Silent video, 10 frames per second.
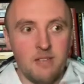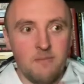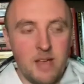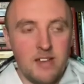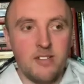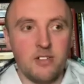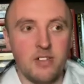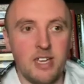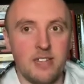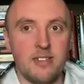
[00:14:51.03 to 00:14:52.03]

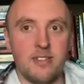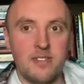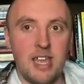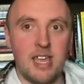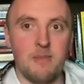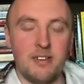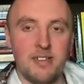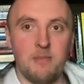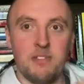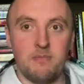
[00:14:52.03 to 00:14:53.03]
Basically, it's the same,
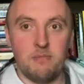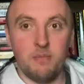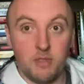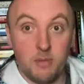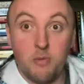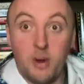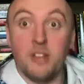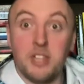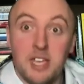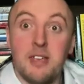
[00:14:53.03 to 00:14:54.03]
except the boy
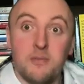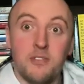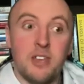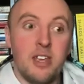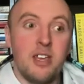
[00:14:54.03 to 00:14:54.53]
lives.